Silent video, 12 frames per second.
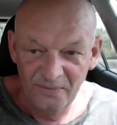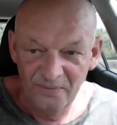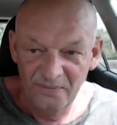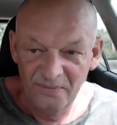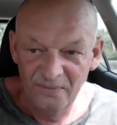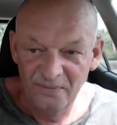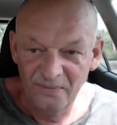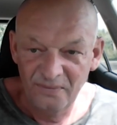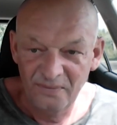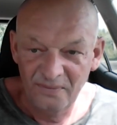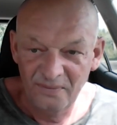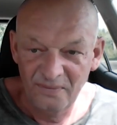
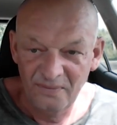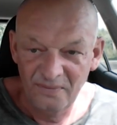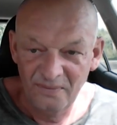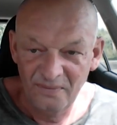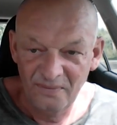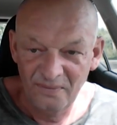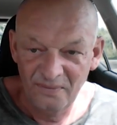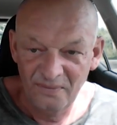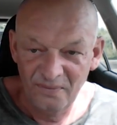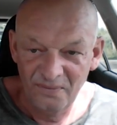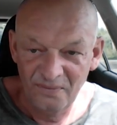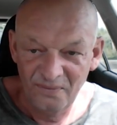
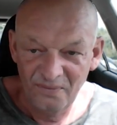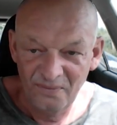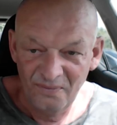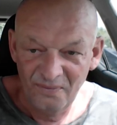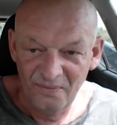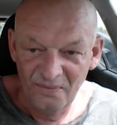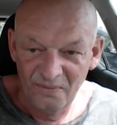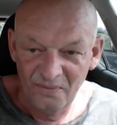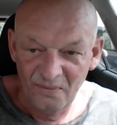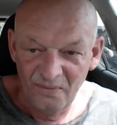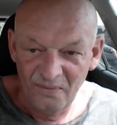Nothing is said.